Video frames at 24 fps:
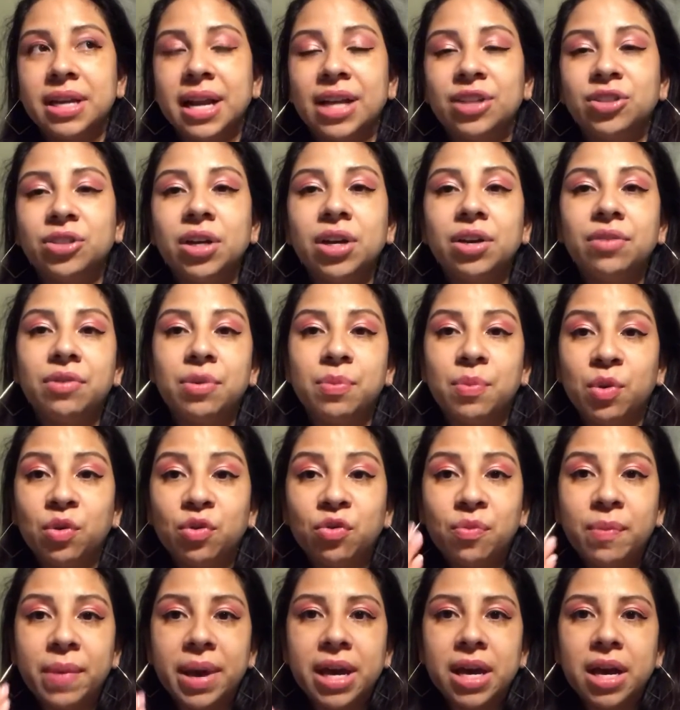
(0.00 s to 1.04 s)
I tried to
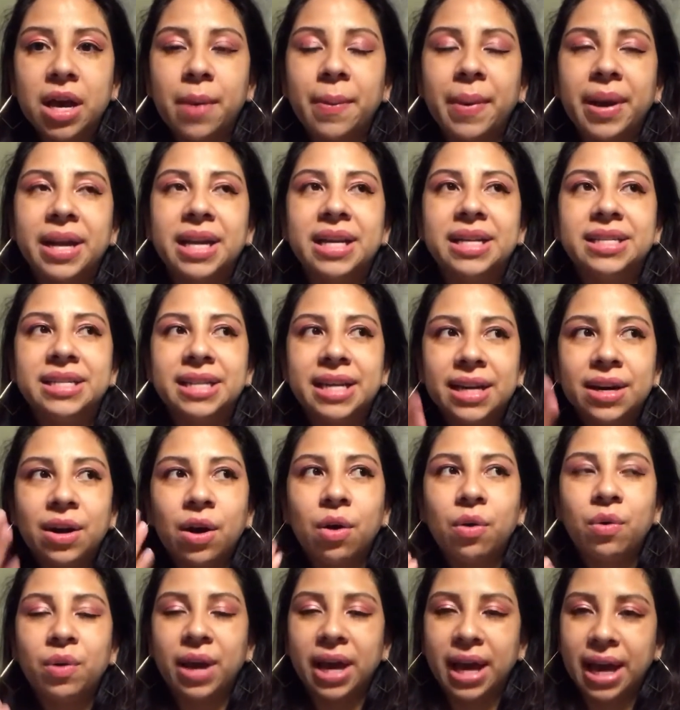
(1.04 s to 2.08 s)
remove makeup, and it did
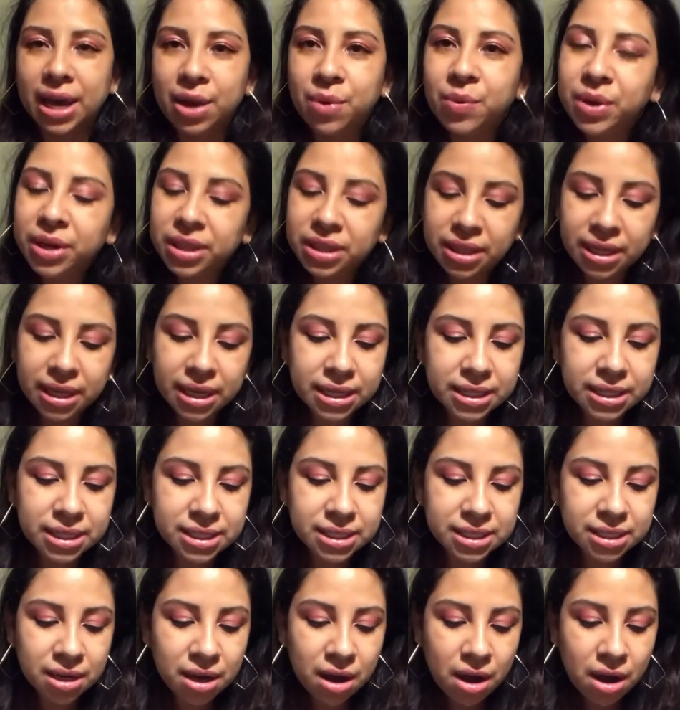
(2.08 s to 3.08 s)
okay with it,